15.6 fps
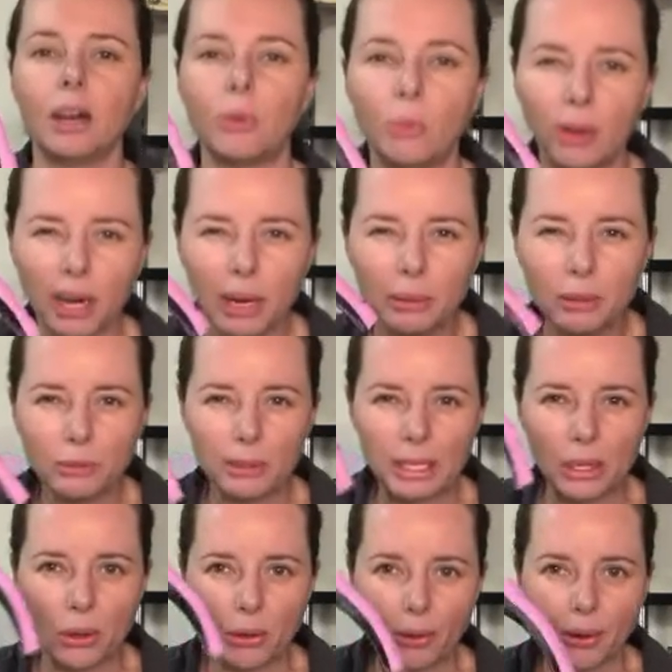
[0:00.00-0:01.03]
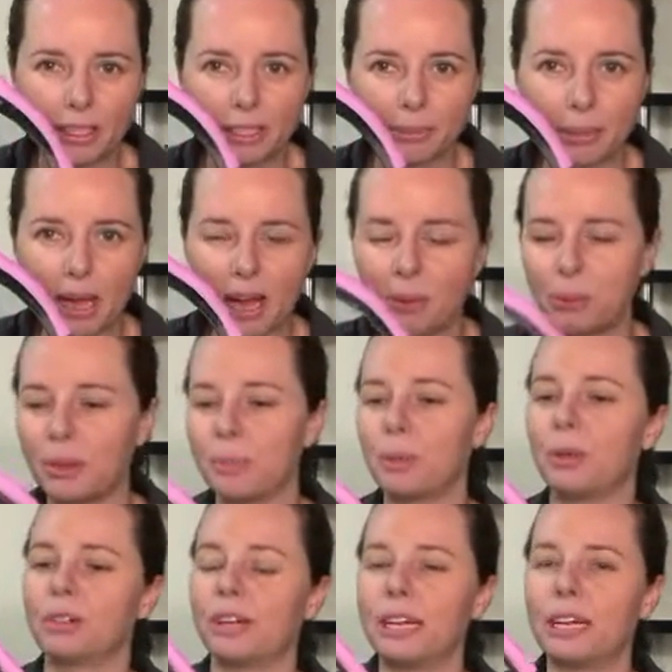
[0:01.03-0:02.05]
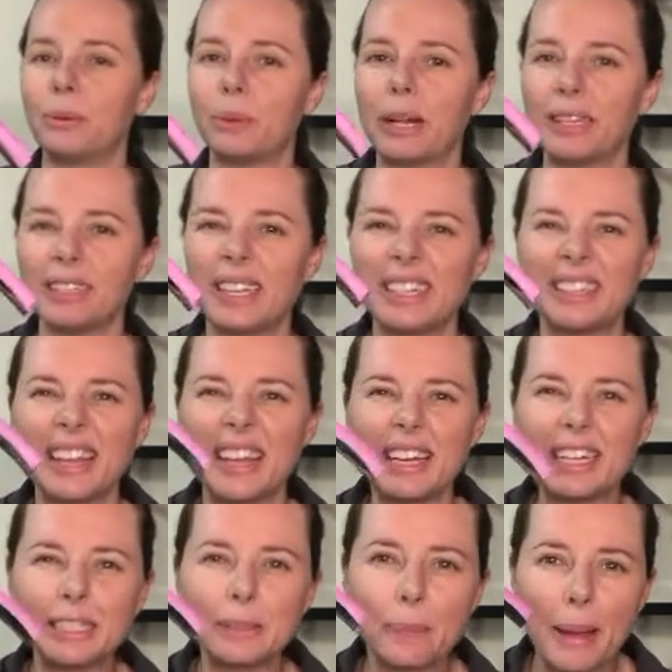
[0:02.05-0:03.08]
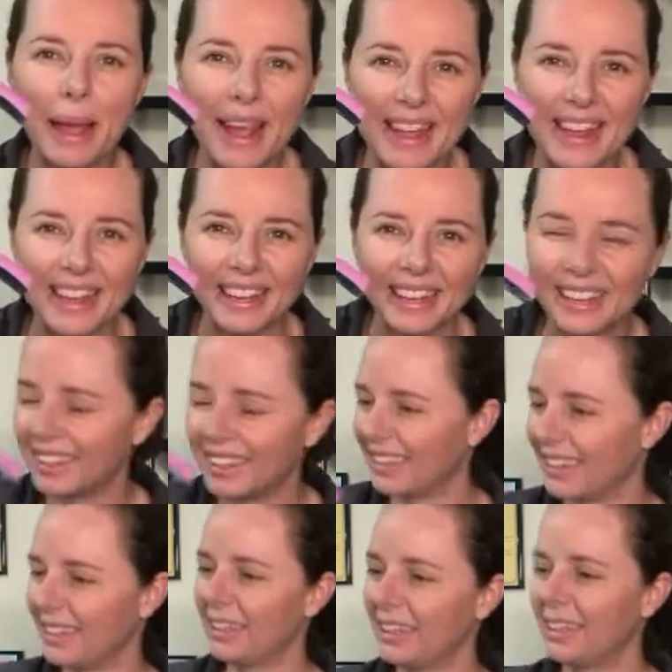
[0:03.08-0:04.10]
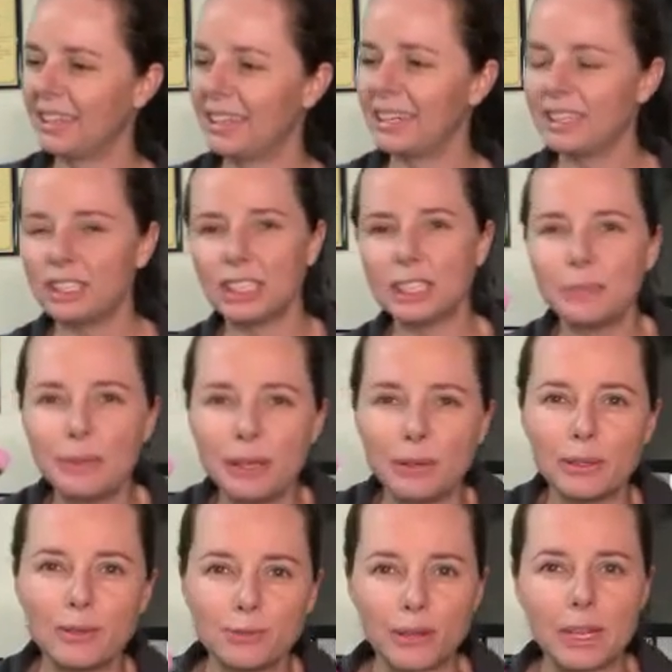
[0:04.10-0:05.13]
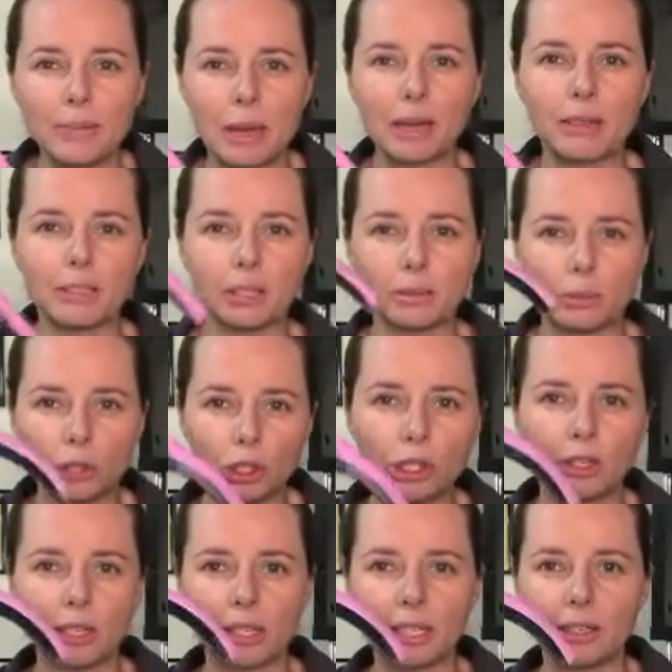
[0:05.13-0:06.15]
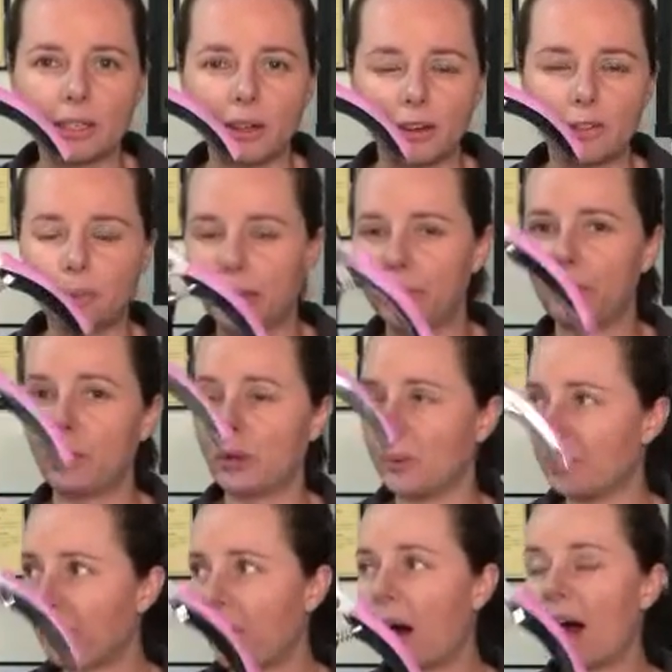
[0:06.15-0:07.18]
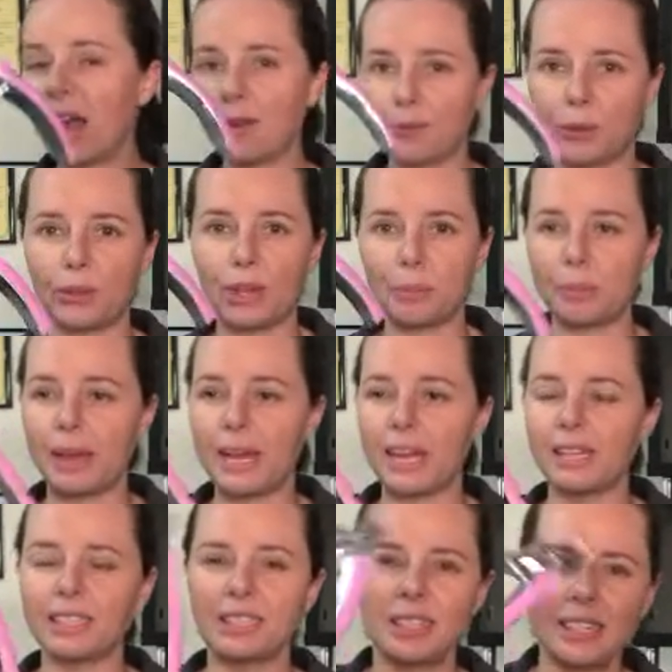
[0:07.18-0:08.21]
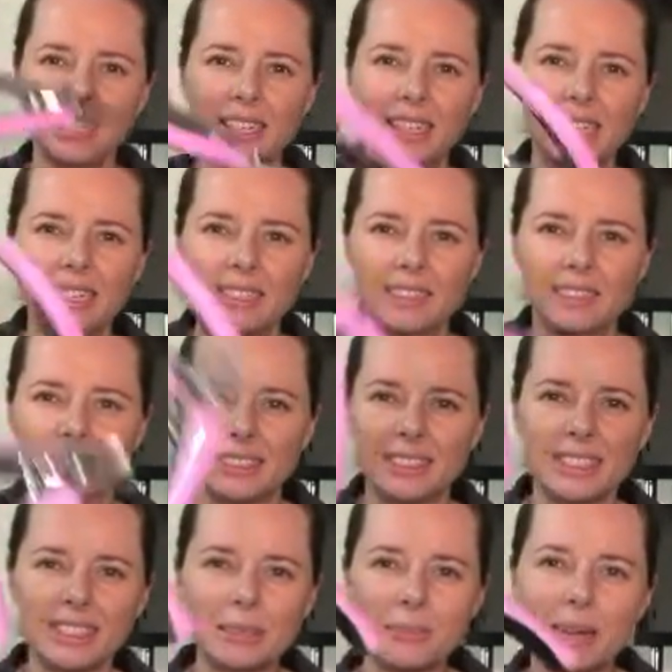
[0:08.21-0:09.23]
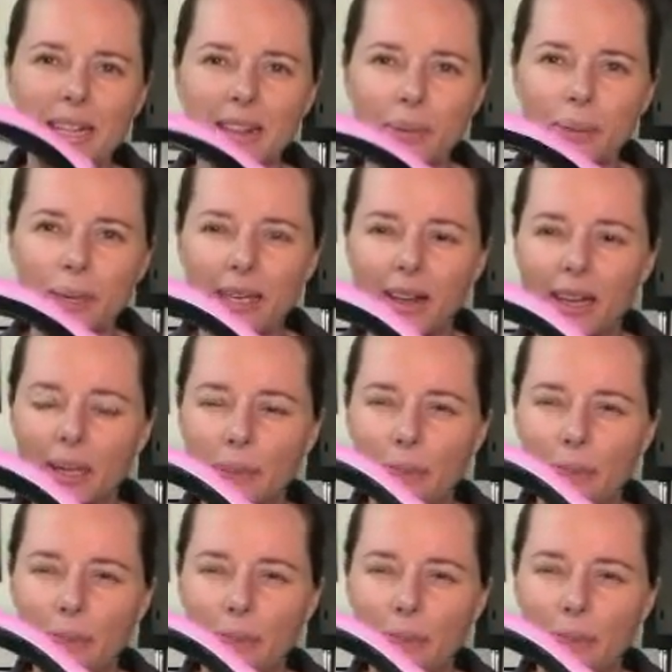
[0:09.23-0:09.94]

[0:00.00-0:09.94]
What I was really irked about with the Purina ones is that it's pink. Just because females are the majority of people who buy for their pets doesn't mean that we like